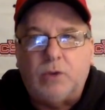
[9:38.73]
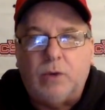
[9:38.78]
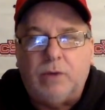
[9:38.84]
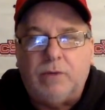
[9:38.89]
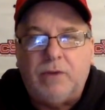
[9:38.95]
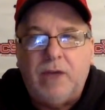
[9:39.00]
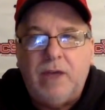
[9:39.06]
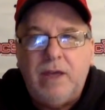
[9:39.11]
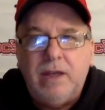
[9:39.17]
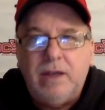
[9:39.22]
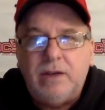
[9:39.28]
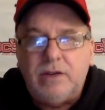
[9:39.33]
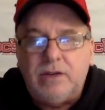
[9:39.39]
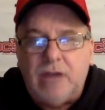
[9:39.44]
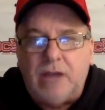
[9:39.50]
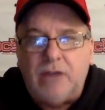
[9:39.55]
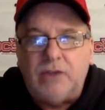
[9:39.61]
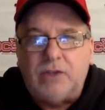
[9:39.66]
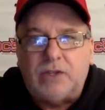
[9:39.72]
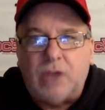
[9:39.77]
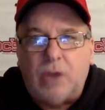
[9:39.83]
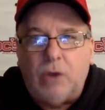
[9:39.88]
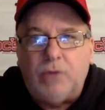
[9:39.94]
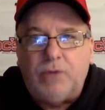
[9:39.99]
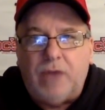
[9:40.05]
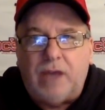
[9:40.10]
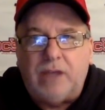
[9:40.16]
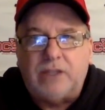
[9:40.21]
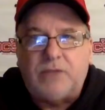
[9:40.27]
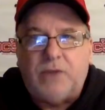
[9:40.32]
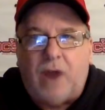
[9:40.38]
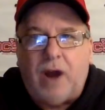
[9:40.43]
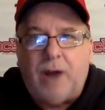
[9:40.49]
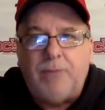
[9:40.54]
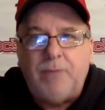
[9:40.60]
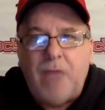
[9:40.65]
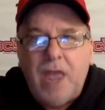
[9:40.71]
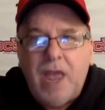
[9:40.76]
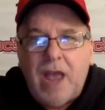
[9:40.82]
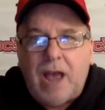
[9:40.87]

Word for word: who have done so thus far.